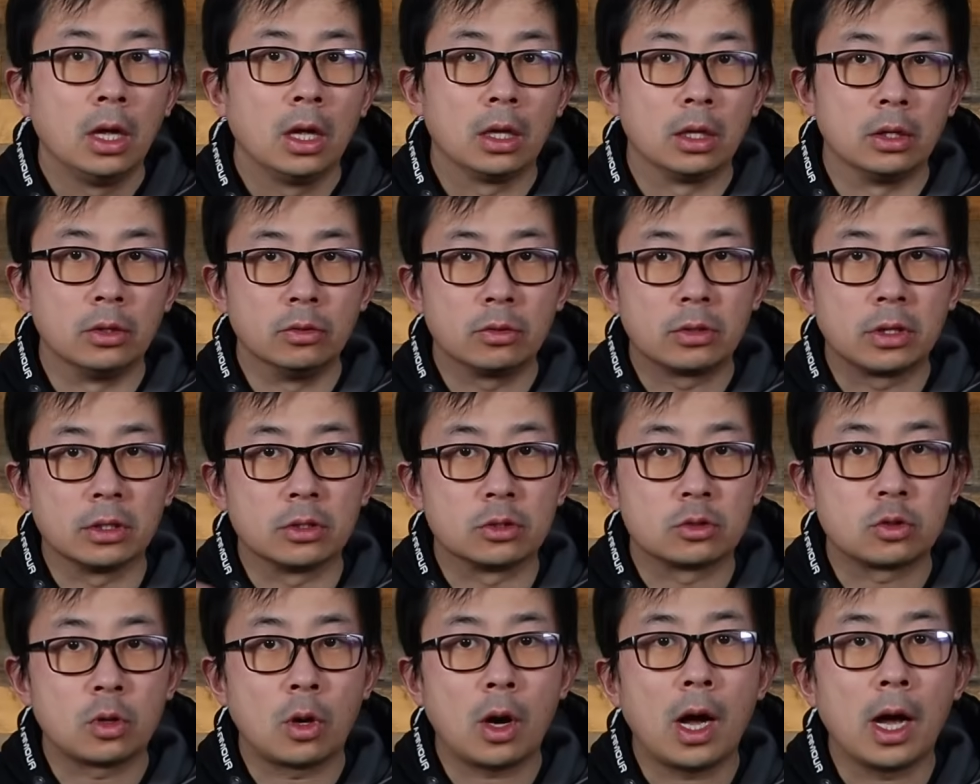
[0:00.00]
you can
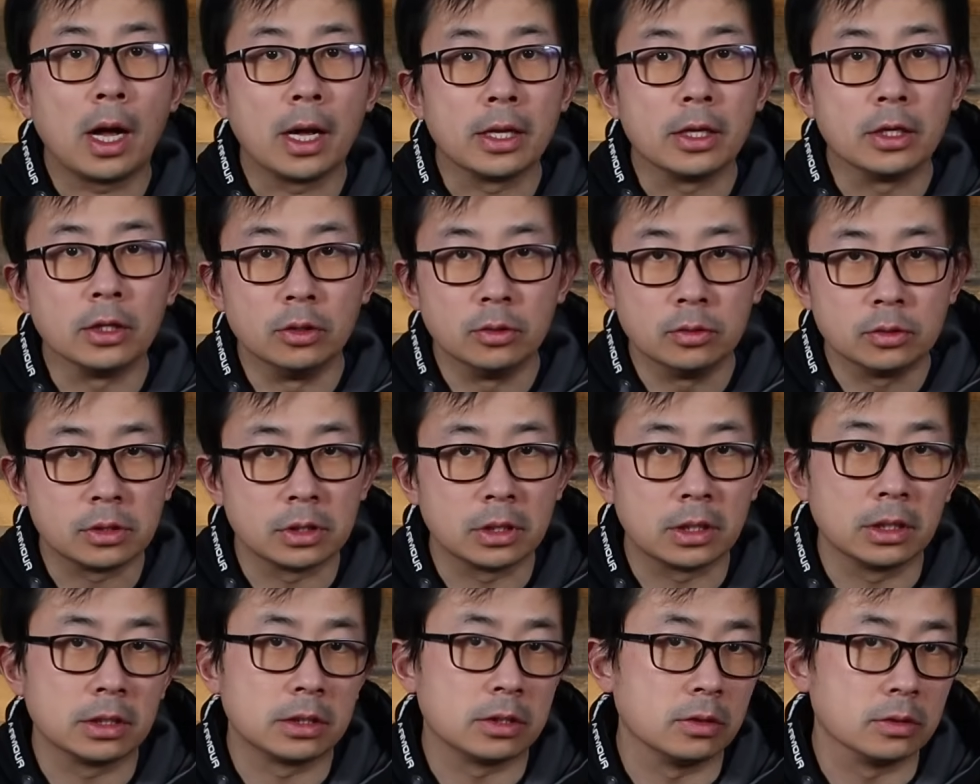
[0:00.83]
try
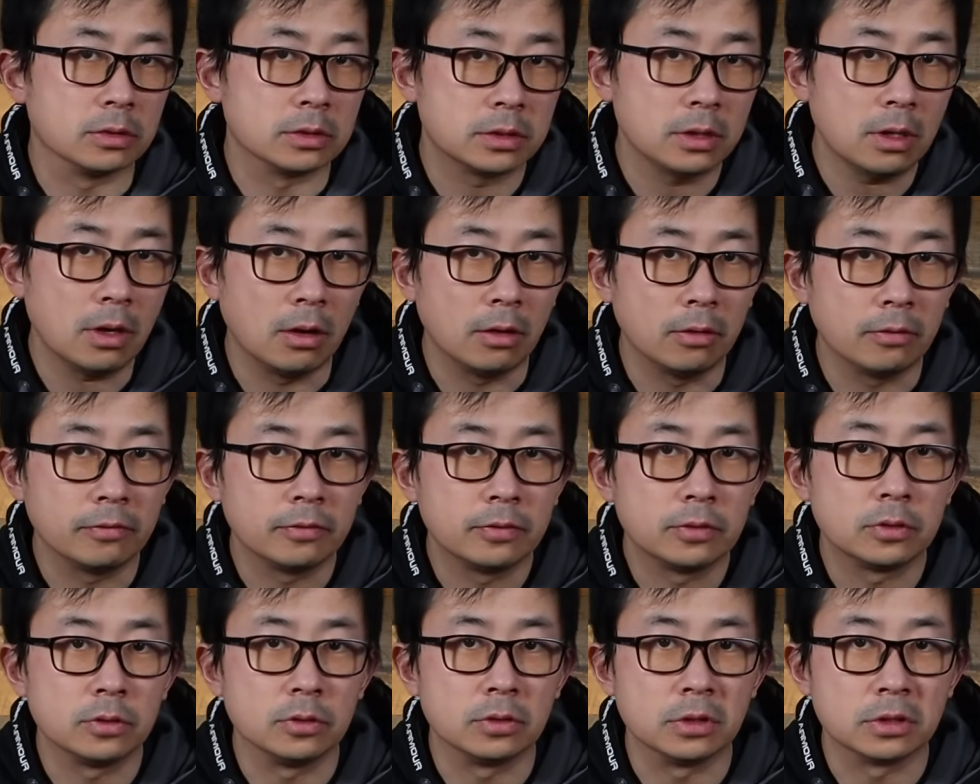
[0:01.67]
using it yourself
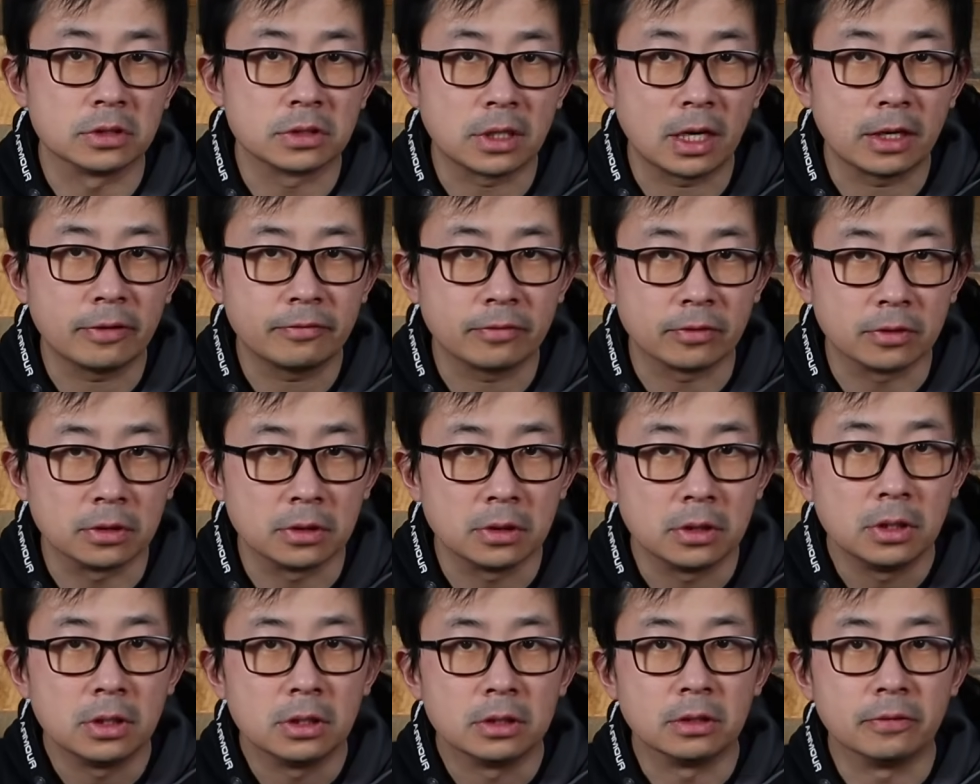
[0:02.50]
to decipher
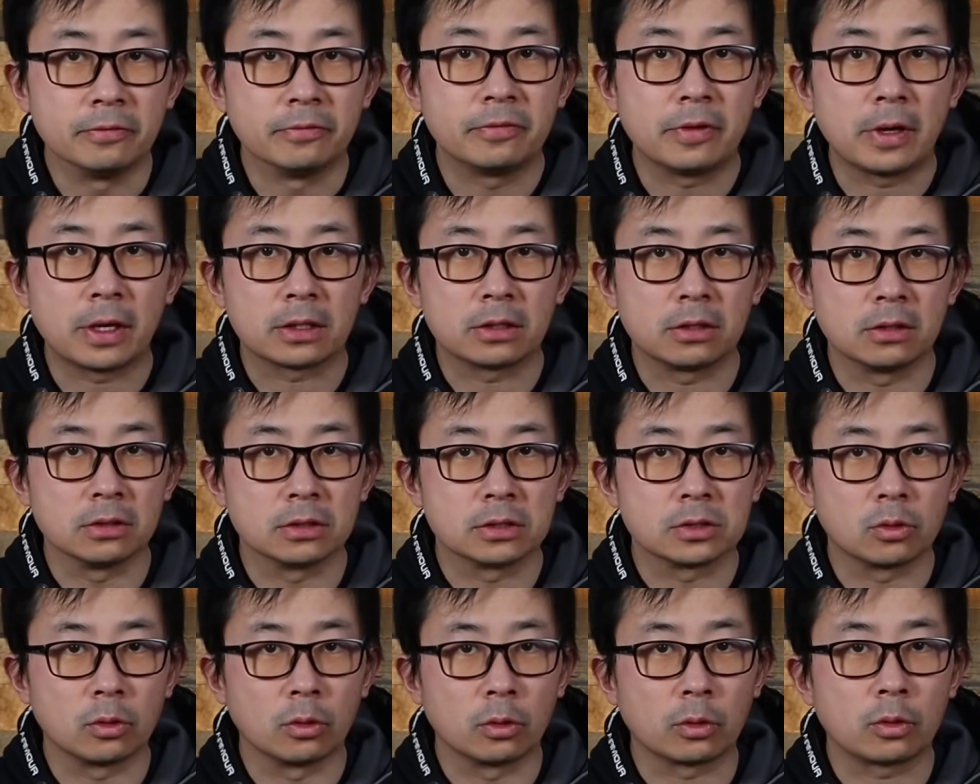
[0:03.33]
the
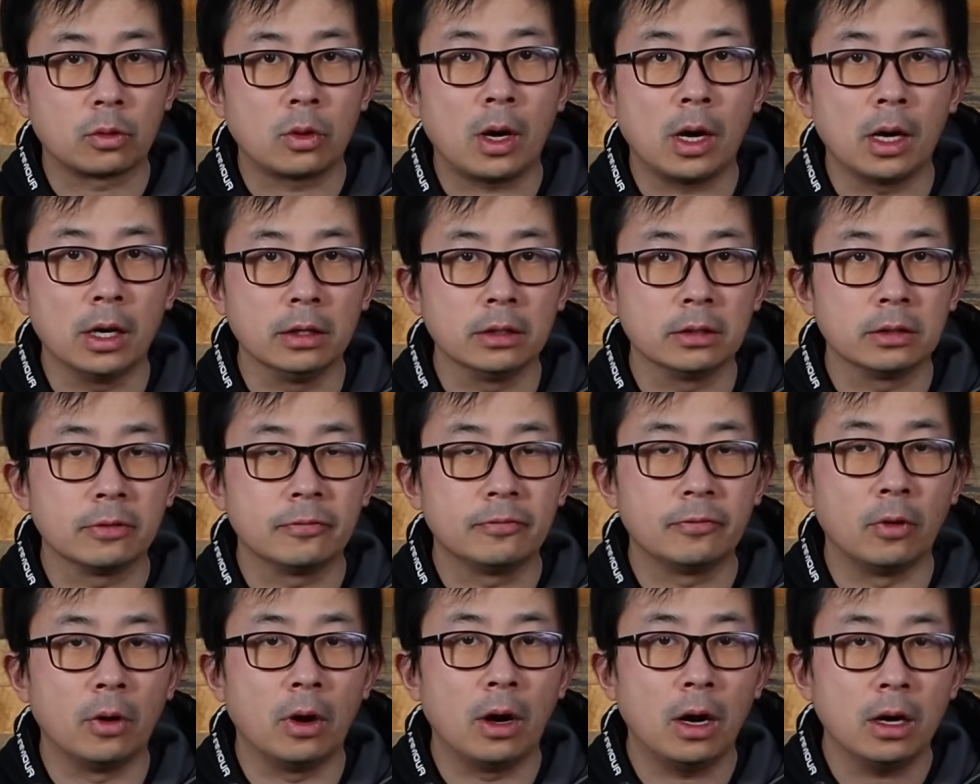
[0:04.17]
factors required
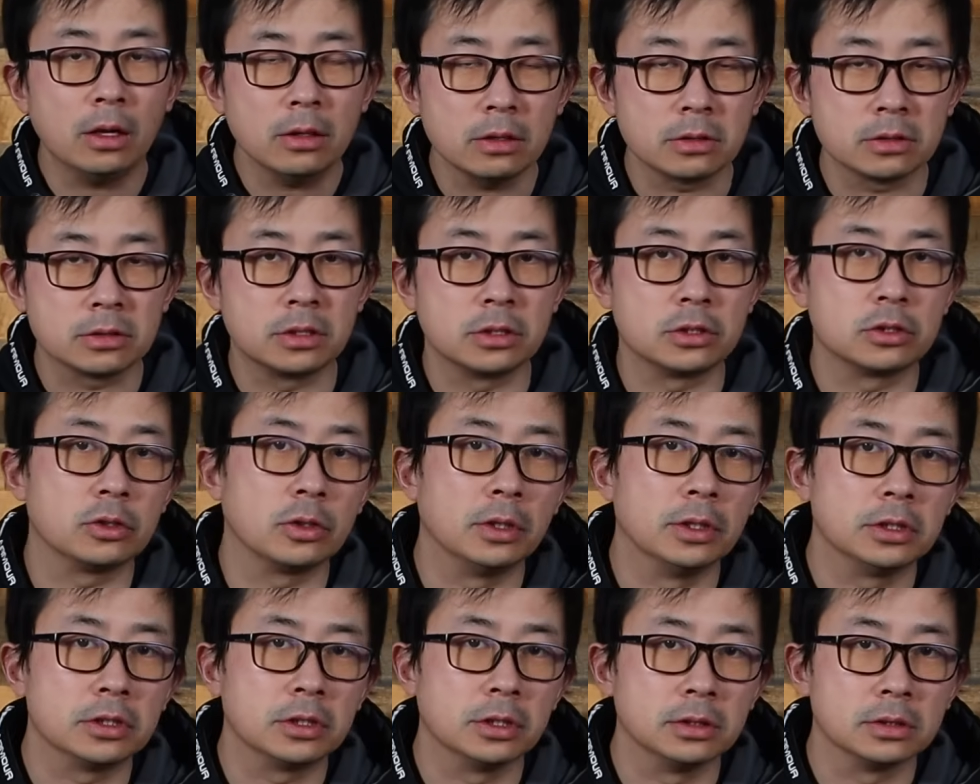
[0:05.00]
for other
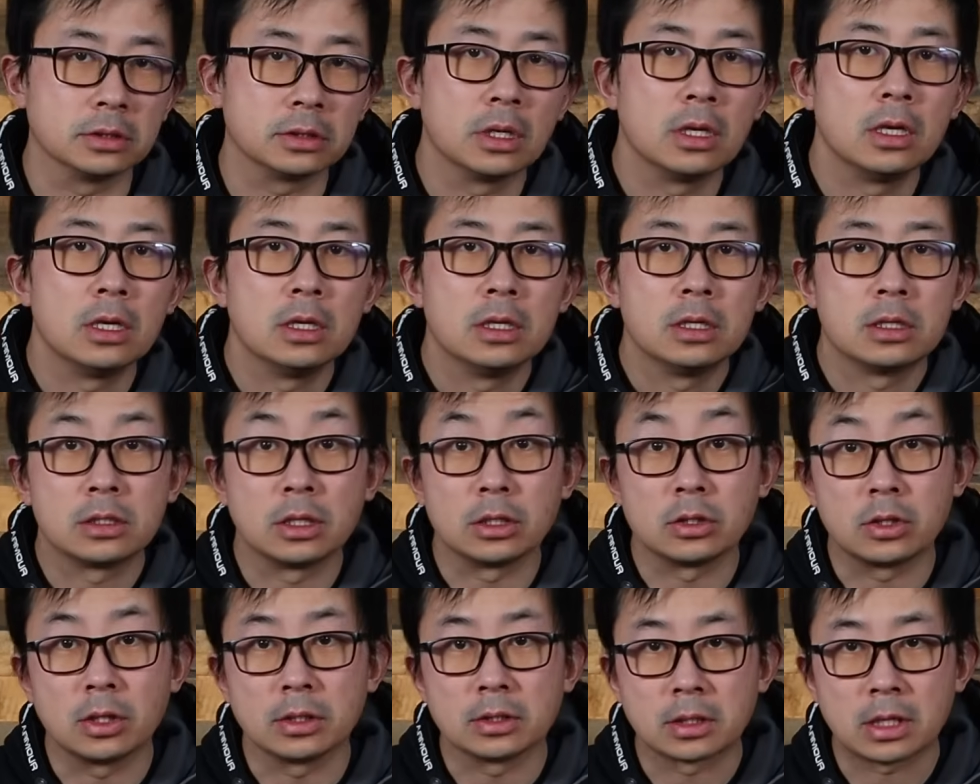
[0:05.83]
situations,
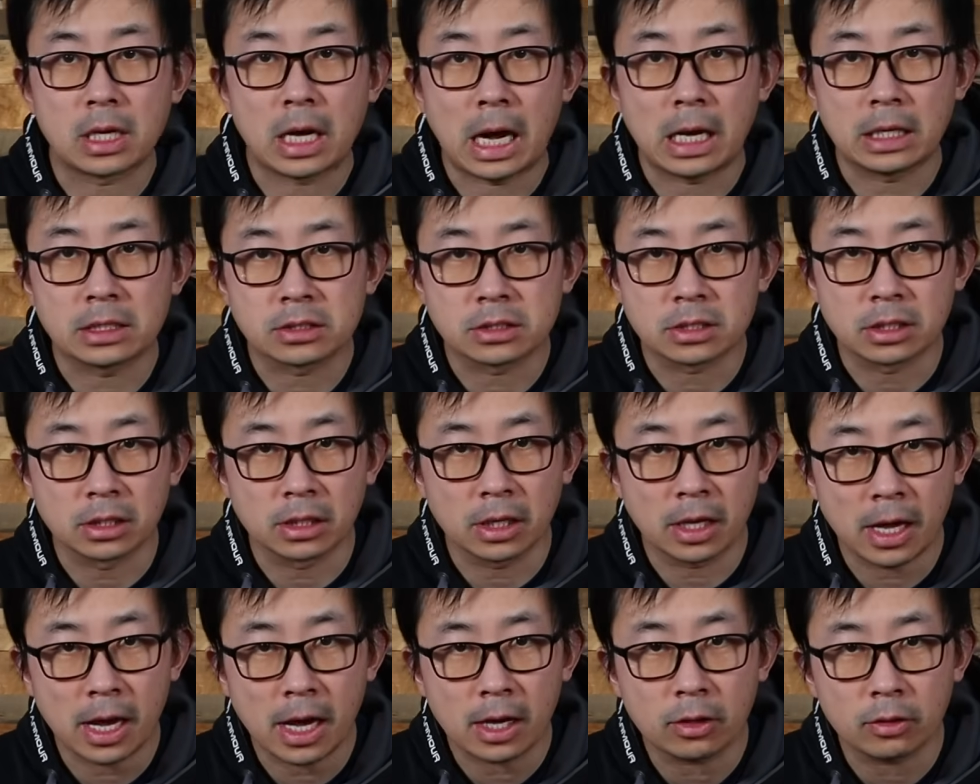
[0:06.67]
such as casting
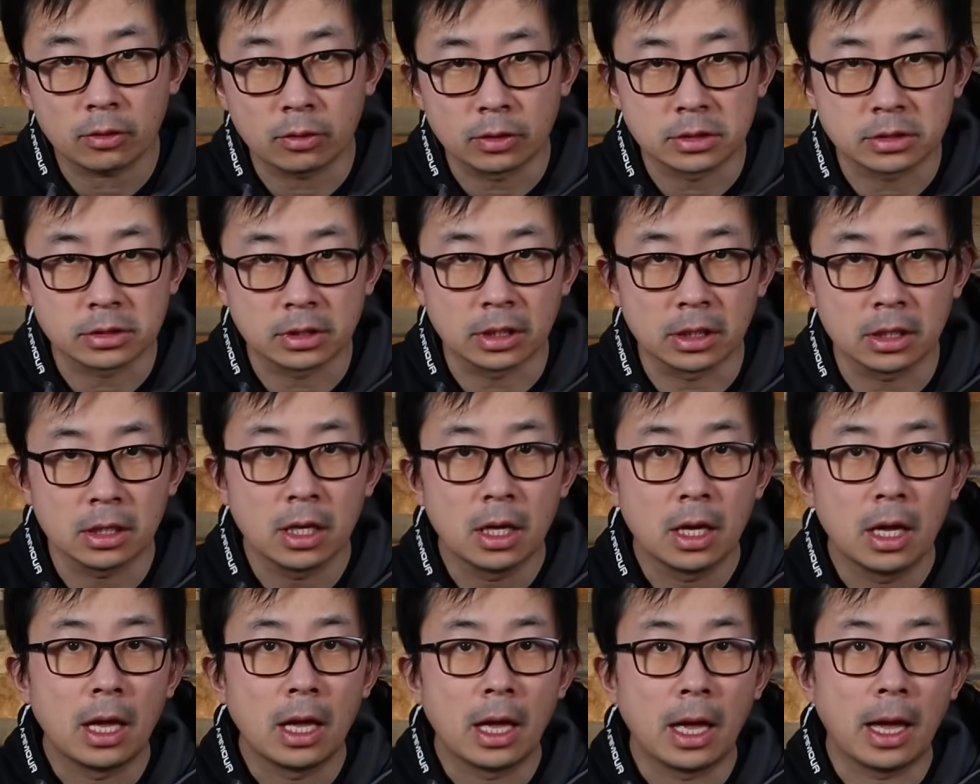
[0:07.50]
accuracy
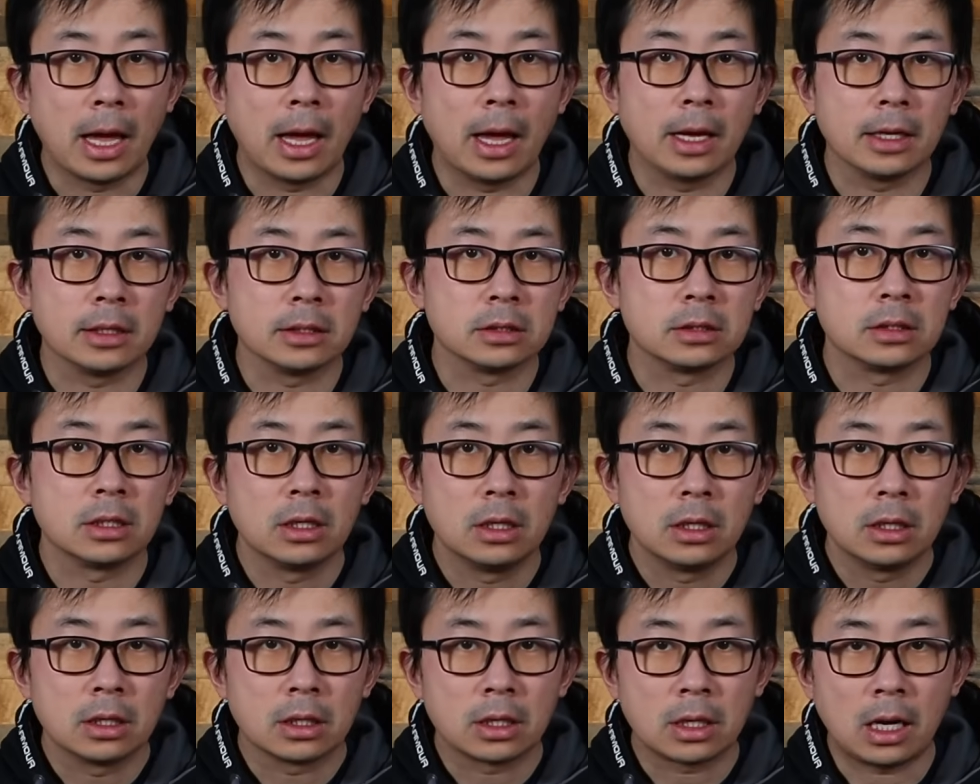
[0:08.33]
and
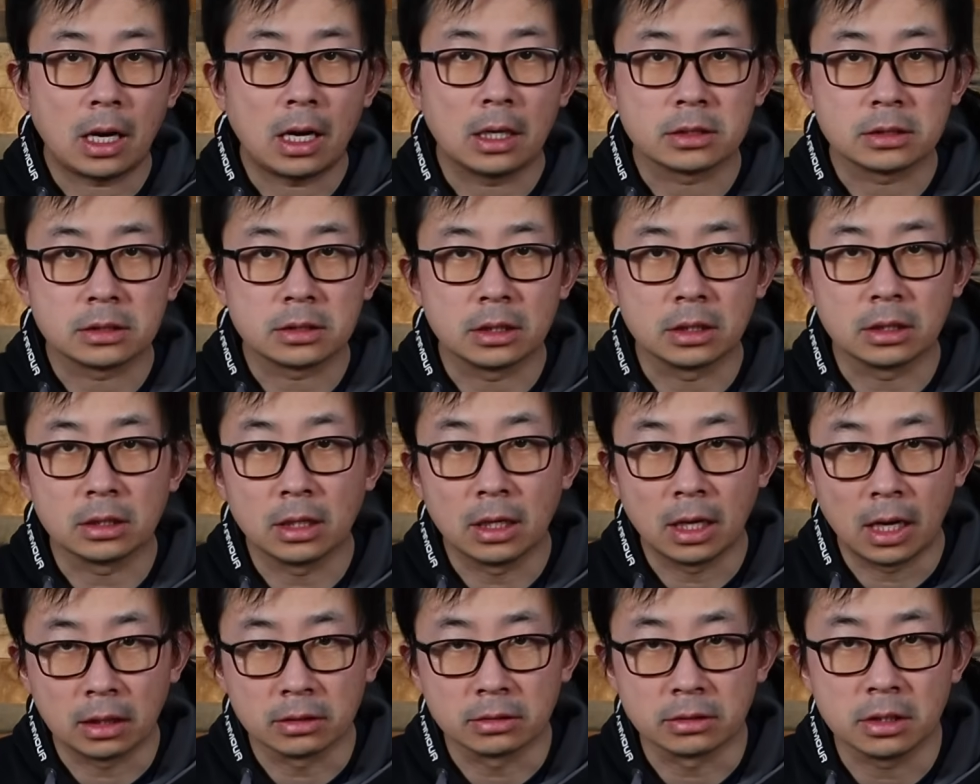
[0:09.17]
casting
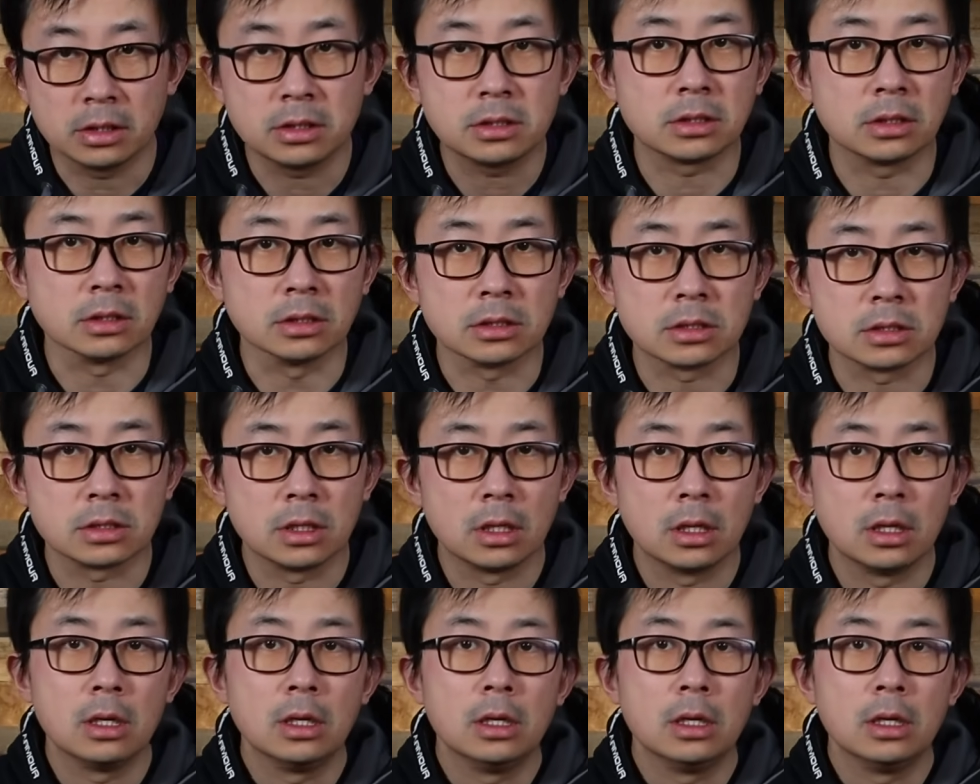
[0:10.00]
long distance.